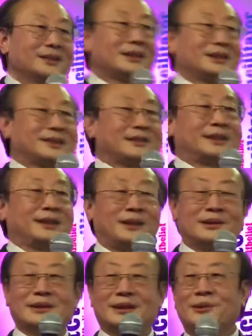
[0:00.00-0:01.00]
Because
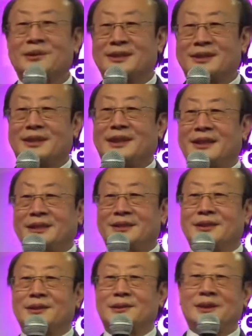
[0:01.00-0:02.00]
now the whole society
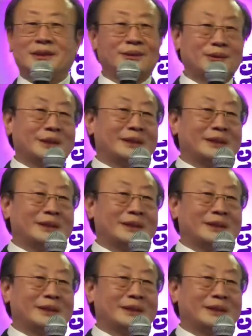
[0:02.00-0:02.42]
is going into